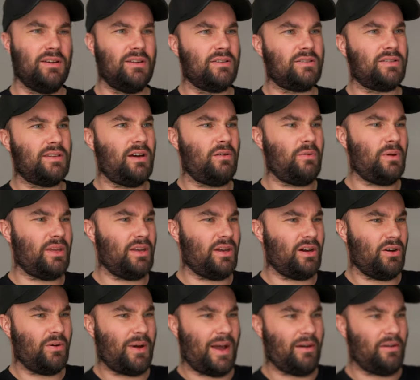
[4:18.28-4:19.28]
So now we can
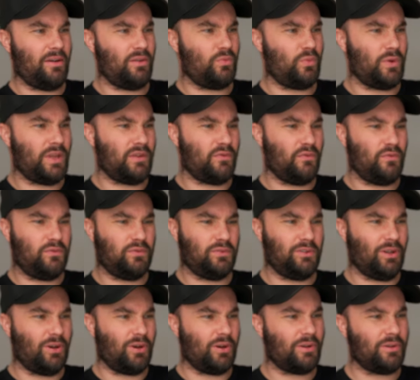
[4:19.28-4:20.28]
go out and we can
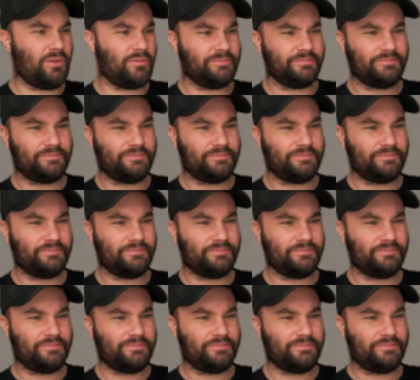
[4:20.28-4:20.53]
vlog.